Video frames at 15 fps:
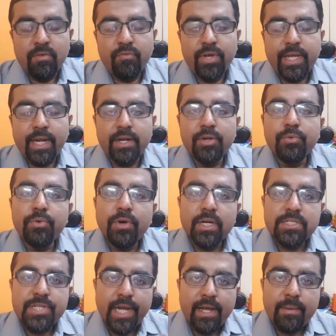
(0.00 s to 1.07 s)
We can do
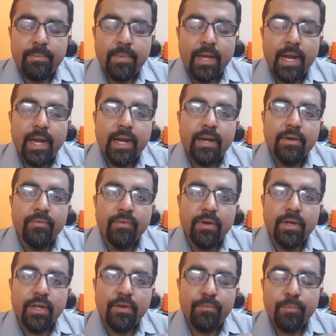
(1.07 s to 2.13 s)
a checkup, and
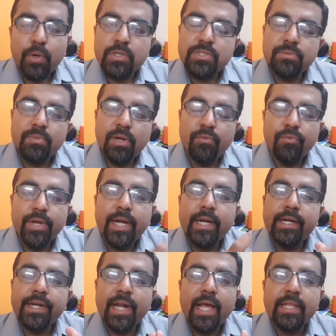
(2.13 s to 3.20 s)
if possible we
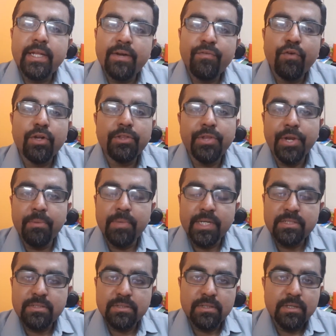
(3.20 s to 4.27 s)
can try that for 3
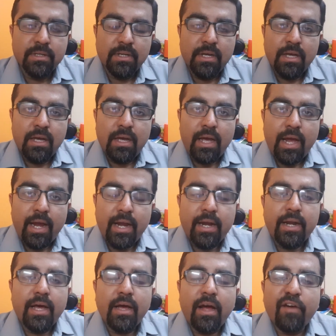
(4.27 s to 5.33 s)
months,
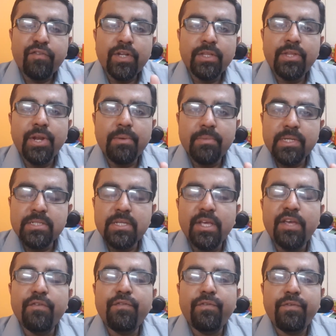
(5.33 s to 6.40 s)
and after 3 months
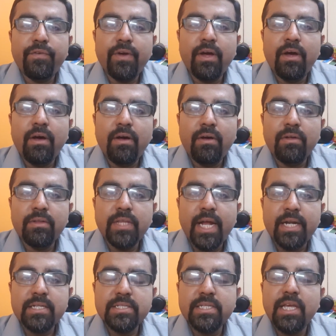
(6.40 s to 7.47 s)
if
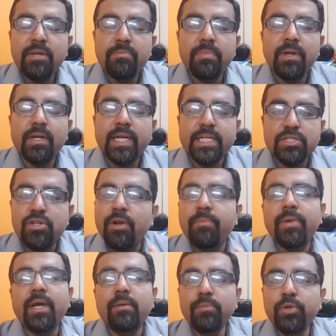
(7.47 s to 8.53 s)
that skin does
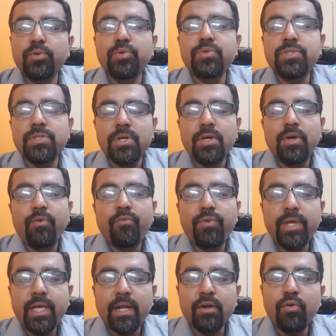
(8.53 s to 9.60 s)
not become loose,
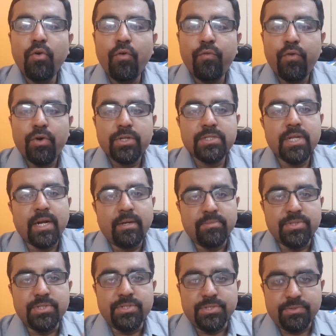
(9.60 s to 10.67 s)
we can go for
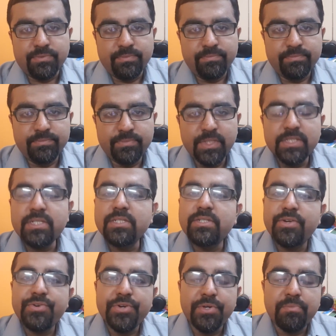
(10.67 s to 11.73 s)
circumcision. This is
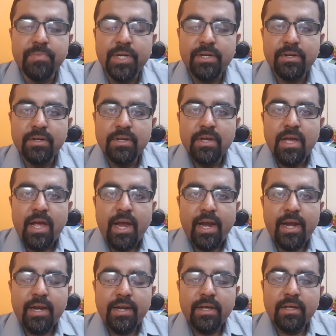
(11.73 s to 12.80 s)
the treatment,
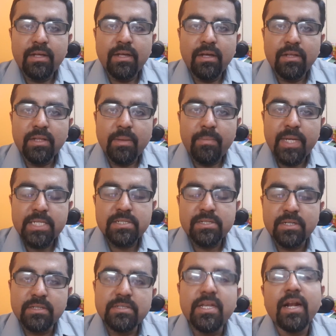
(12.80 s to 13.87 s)
and the
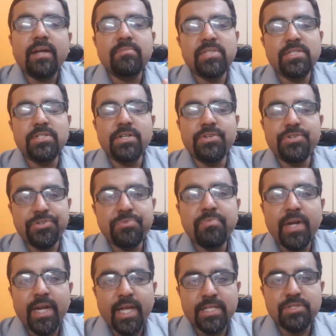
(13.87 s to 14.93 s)
best circumcision
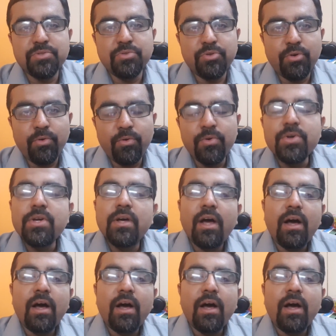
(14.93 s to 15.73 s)
treatment, as you know,